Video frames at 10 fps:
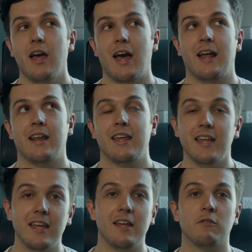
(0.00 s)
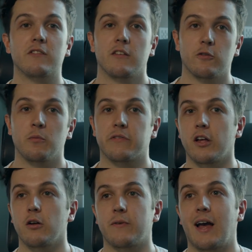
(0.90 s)
And he even said so
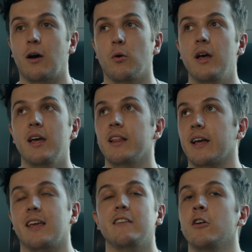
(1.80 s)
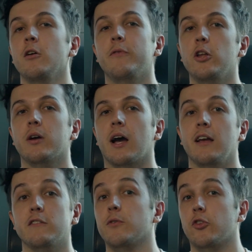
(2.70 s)
himself, how, like, he's not a video guy,
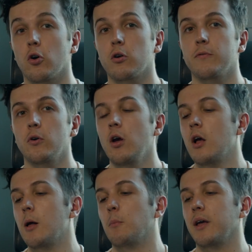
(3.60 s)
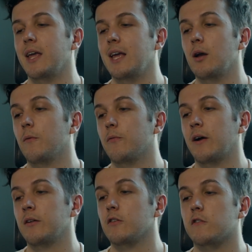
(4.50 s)
he's a photographer, but he
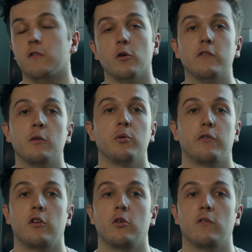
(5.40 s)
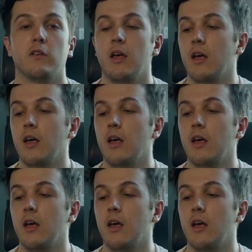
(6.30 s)
found it so simple to use.